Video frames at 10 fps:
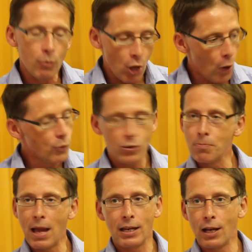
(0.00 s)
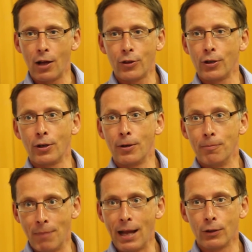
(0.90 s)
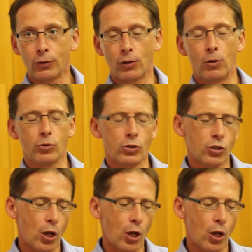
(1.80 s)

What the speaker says: known to many other male soldiers.